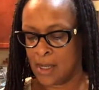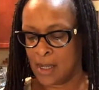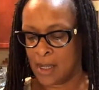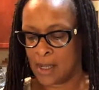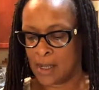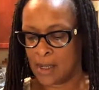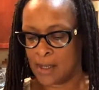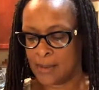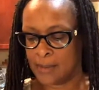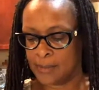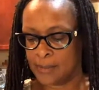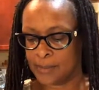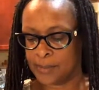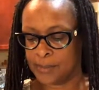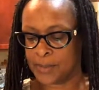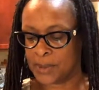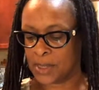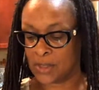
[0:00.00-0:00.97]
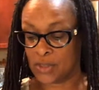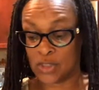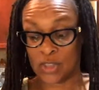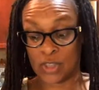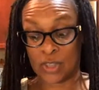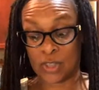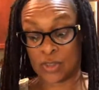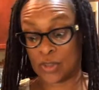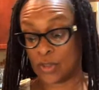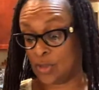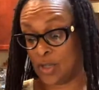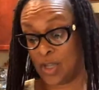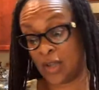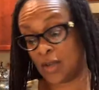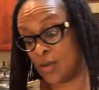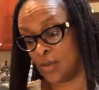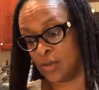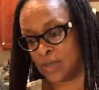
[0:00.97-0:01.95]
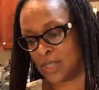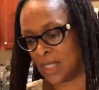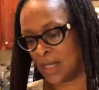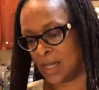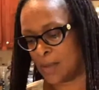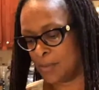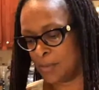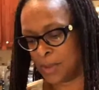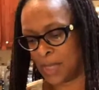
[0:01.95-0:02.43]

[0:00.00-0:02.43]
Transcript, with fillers: Um, because she doesn't know that I'm